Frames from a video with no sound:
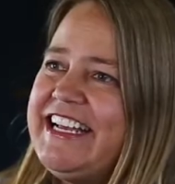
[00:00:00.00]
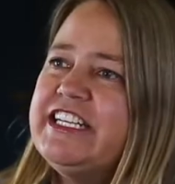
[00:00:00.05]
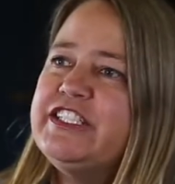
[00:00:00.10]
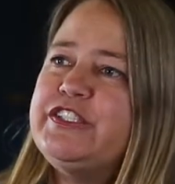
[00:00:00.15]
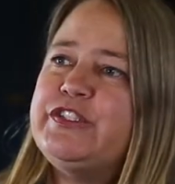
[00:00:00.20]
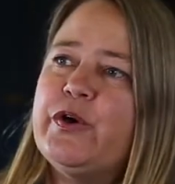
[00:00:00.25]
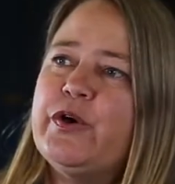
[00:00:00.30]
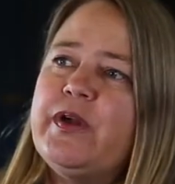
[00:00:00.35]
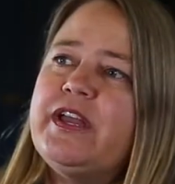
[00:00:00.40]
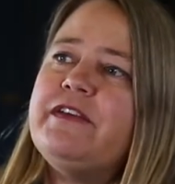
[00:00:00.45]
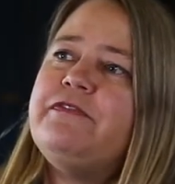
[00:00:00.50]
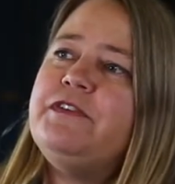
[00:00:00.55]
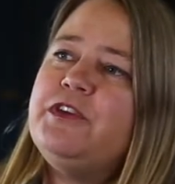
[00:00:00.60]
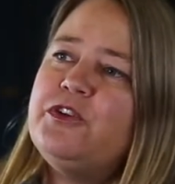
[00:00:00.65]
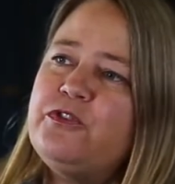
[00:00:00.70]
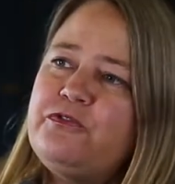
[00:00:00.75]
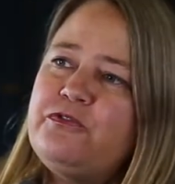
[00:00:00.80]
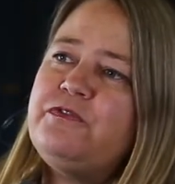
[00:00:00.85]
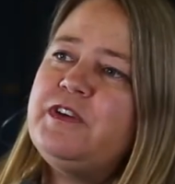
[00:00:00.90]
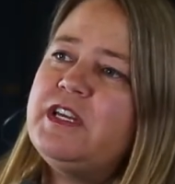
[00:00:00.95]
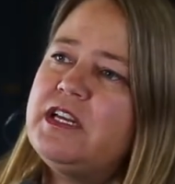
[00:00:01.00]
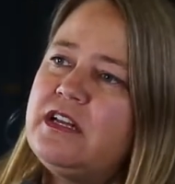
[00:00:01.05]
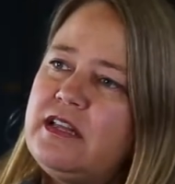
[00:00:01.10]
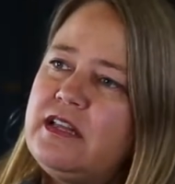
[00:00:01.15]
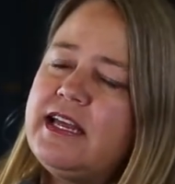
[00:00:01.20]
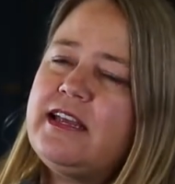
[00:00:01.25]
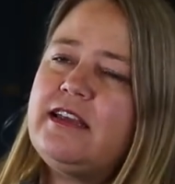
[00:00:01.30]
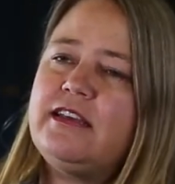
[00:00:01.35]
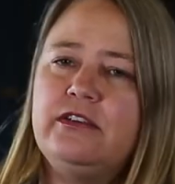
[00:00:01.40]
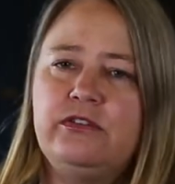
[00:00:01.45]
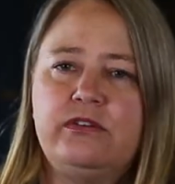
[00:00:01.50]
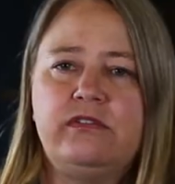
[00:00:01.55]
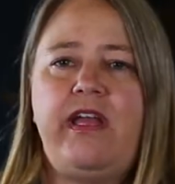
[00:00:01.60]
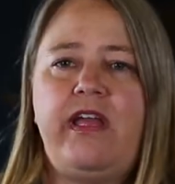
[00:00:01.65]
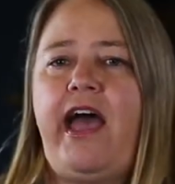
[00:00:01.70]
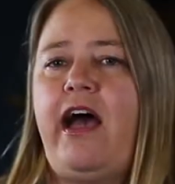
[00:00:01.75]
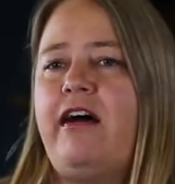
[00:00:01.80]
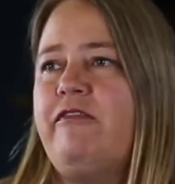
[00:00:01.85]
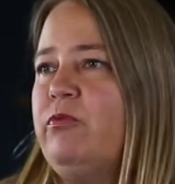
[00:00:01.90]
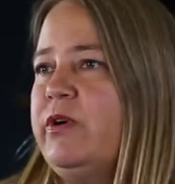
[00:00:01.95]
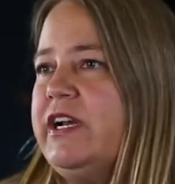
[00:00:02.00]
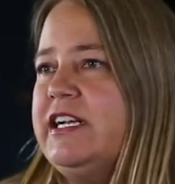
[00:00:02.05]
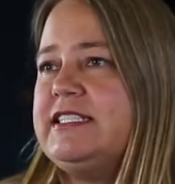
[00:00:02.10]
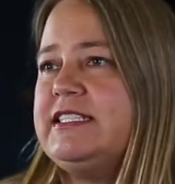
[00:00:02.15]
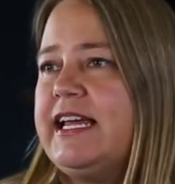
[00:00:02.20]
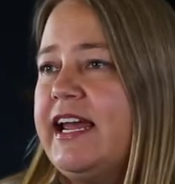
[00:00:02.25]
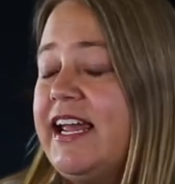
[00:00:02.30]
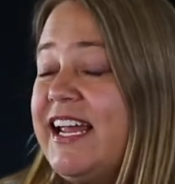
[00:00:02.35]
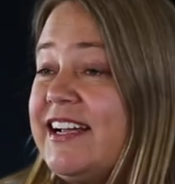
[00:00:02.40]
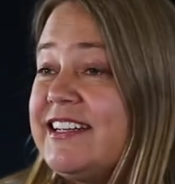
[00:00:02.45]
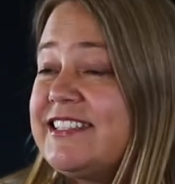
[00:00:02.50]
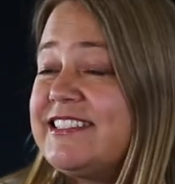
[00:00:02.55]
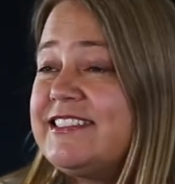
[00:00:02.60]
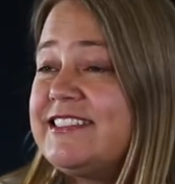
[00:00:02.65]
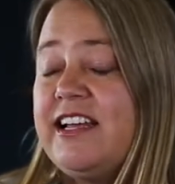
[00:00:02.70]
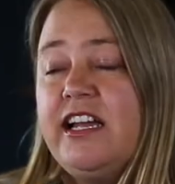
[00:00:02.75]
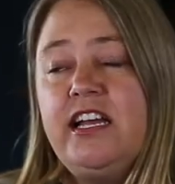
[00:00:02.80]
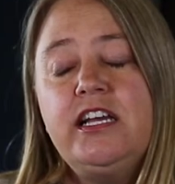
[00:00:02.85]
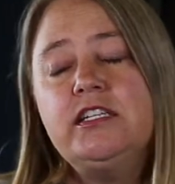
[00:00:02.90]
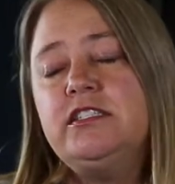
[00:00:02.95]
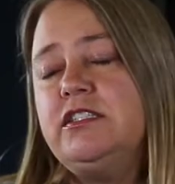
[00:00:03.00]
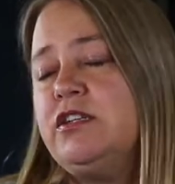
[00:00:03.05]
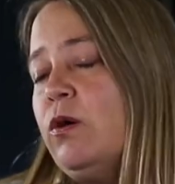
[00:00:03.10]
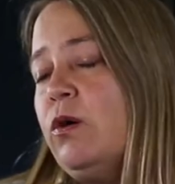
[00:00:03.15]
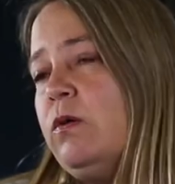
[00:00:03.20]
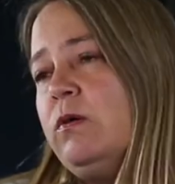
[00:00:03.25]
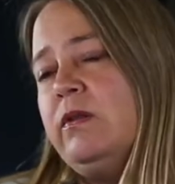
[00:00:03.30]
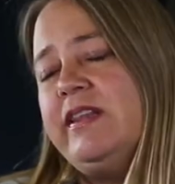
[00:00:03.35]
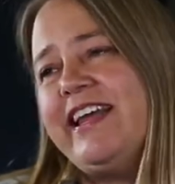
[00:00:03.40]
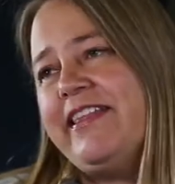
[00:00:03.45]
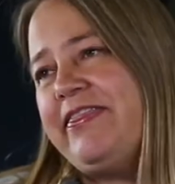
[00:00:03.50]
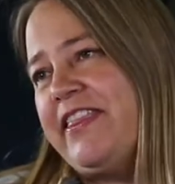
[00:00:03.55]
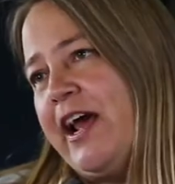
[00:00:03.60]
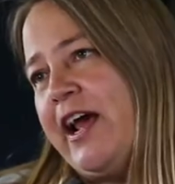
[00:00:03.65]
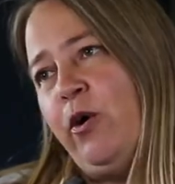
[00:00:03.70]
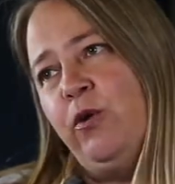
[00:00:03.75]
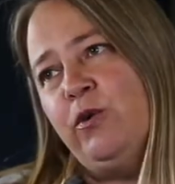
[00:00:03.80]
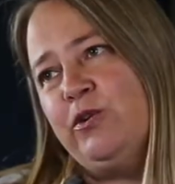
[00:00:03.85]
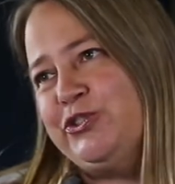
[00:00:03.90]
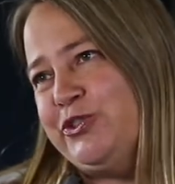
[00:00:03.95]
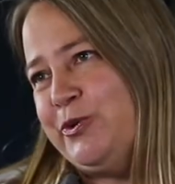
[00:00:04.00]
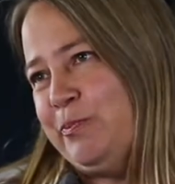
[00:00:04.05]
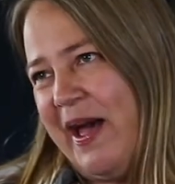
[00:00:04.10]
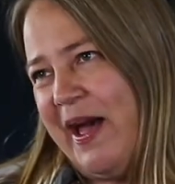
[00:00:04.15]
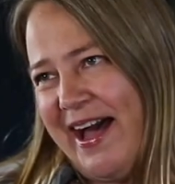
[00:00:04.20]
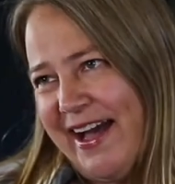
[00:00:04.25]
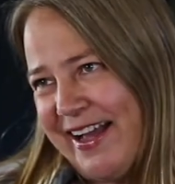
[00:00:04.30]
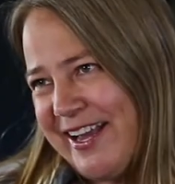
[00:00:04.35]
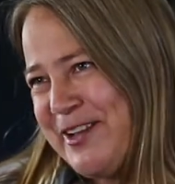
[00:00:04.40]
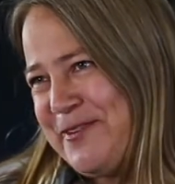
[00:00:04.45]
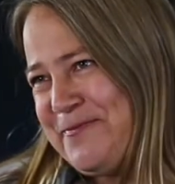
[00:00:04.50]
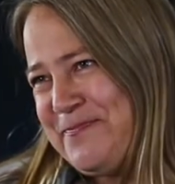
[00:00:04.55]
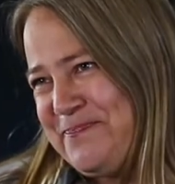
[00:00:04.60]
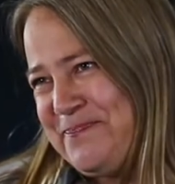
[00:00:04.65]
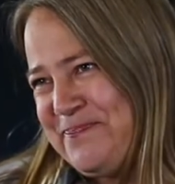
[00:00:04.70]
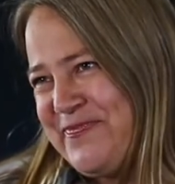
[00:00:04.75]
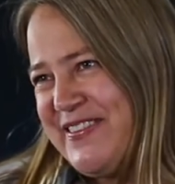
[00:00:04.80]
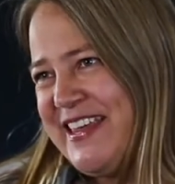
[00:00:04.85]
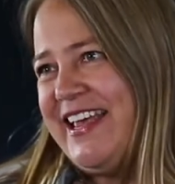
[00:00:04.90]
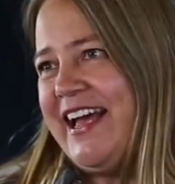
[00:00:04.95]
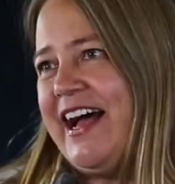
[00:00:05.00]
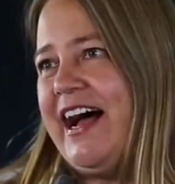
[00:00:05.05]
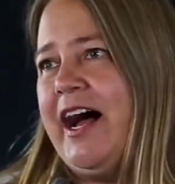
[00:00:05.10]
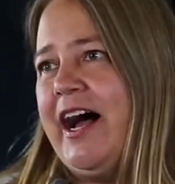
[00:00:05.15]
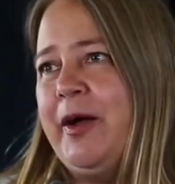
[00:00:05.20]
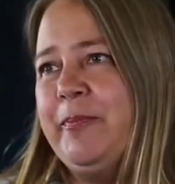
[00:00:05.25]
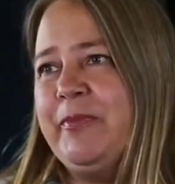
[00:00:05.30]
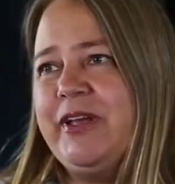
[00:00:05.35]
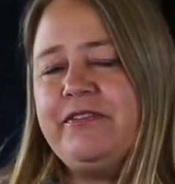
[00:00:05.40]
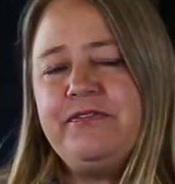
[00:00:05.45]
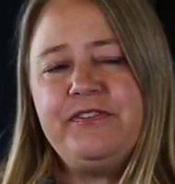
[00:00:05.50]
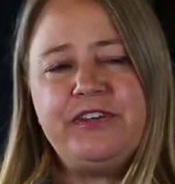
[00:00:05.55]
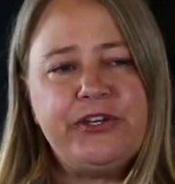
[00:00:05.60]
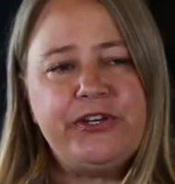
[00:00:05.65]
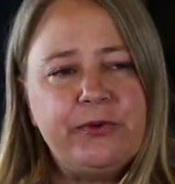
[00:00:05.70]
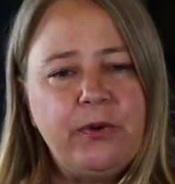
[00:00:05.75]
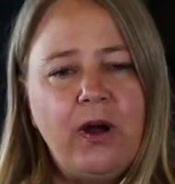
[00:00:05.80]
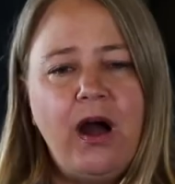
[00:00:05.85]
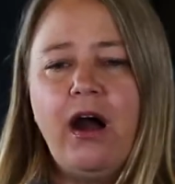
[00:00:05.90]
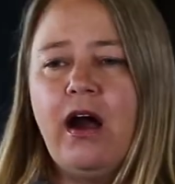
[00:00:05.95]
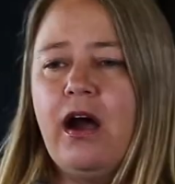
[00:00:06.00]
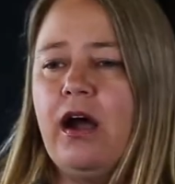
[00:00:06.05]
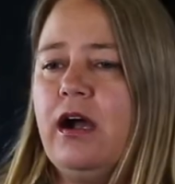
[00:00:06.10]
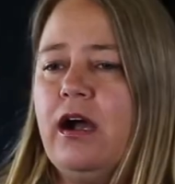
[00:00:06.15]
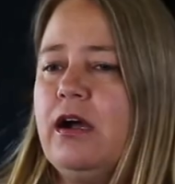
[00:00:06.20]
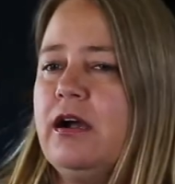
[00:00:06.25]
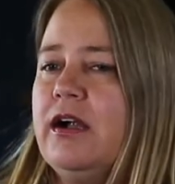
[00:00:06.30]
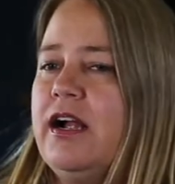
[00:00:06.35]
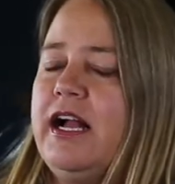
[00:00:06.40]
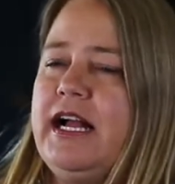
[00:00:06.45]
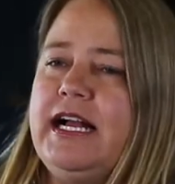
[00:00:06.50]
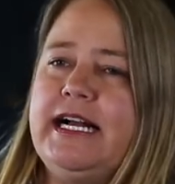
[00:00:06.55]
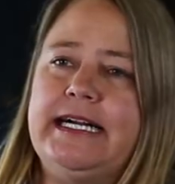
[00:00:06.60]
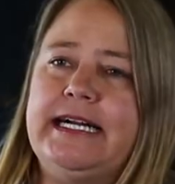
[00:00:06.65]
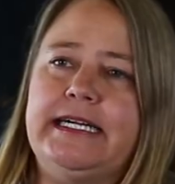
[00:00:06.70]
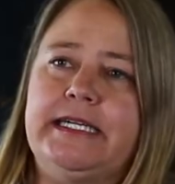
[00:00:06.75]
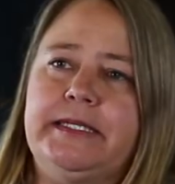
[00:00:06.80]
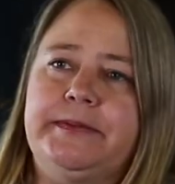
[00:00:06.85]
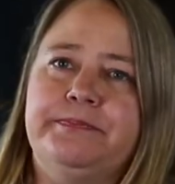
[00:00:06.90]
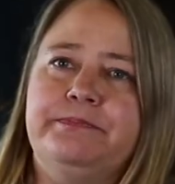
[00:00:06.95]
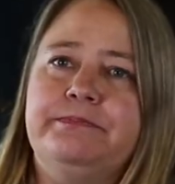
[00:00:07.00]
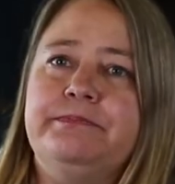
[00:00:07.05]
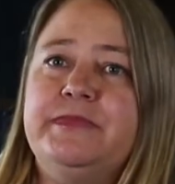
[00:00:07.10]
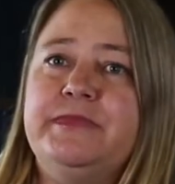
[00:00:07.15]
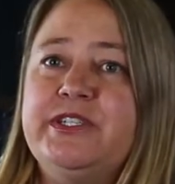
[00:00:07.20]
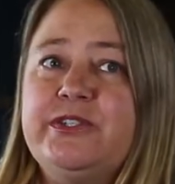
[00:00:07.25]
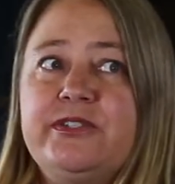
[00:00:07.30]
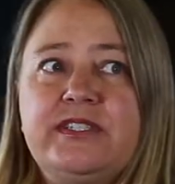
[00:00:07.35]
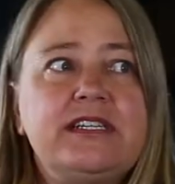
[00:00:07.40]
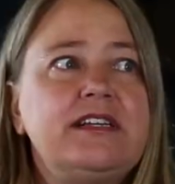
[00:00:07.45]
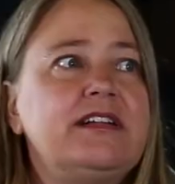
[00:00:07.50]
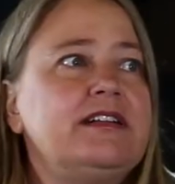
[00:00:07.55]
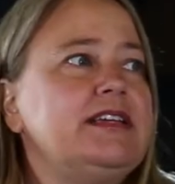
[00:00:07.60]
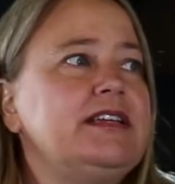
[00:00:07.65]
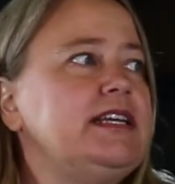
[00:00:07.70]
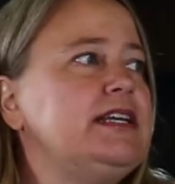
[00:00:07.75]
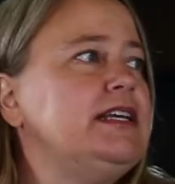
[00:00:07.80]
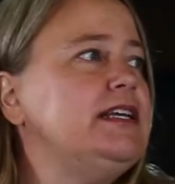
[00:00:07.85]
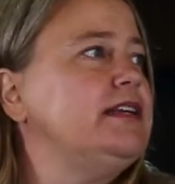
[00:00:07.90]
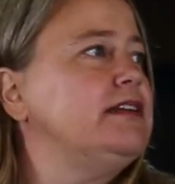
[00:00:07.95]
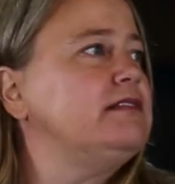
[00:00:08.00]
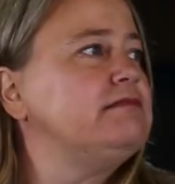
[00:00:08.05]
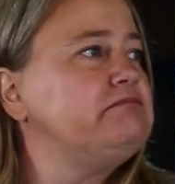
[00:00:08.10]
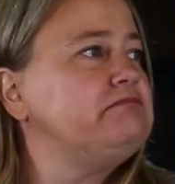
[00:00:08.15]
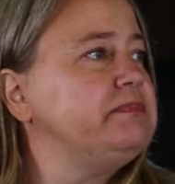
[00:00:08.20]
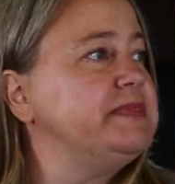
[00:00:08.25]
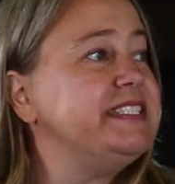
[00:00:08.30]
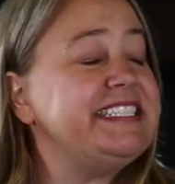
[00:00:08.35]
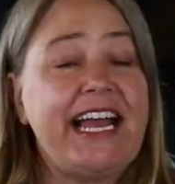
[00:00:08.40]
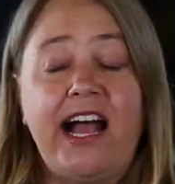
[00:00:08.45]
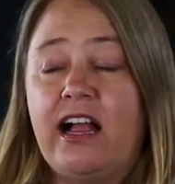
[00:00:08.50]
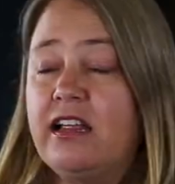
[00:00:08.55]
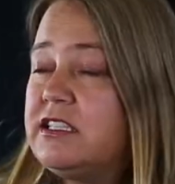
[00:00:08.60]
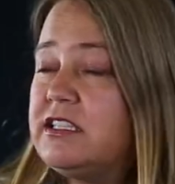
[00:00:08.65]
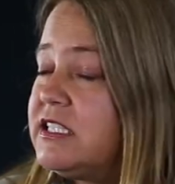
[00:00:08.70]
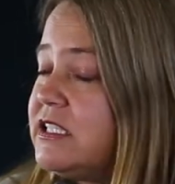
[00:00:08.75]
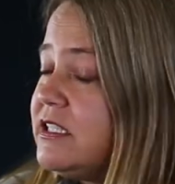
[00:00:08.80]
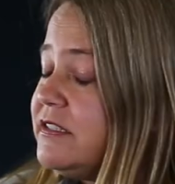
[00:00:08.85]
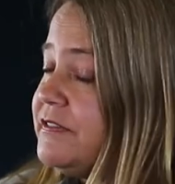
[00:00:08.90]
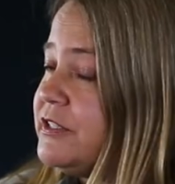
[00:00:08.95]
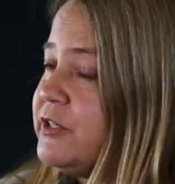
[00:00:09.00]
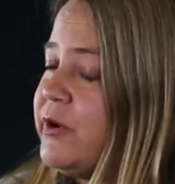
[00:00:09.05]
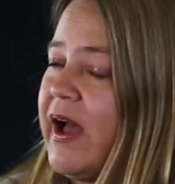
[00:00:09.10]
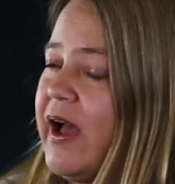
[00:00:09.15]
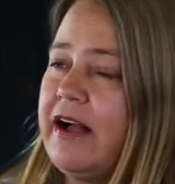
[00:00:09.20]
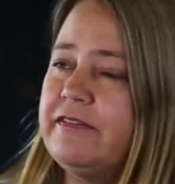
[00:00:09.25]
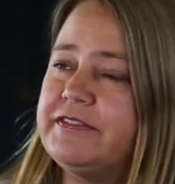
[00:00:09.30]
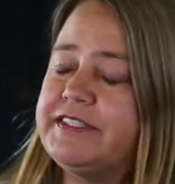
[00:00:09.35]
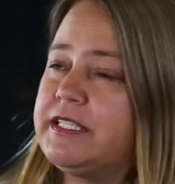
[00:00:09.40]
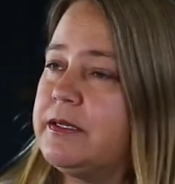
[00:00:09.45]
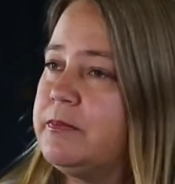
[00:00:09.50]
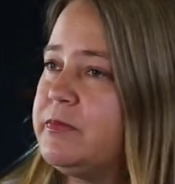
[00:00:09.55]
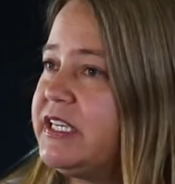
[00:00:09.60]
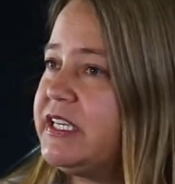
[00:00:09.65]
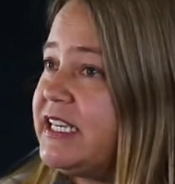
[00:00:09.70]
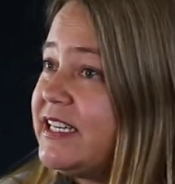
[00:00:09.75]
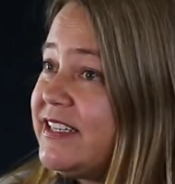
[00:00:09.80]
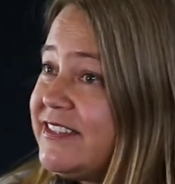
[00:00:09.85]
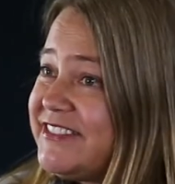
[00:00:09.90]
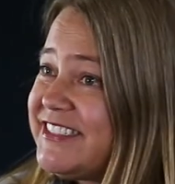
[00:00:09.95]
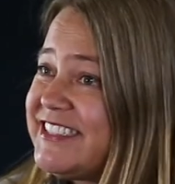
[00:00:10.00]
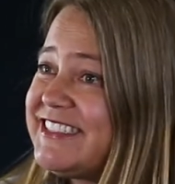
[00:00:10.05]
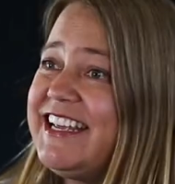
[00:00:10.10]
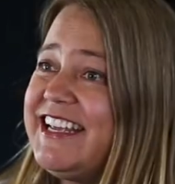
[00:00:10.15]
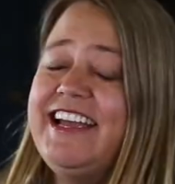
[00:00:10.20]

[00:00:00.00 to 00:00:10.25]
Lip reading: So if you feel like you don't have what it takes, don't let that hold you back. If you are musically talented, if you have some gifts,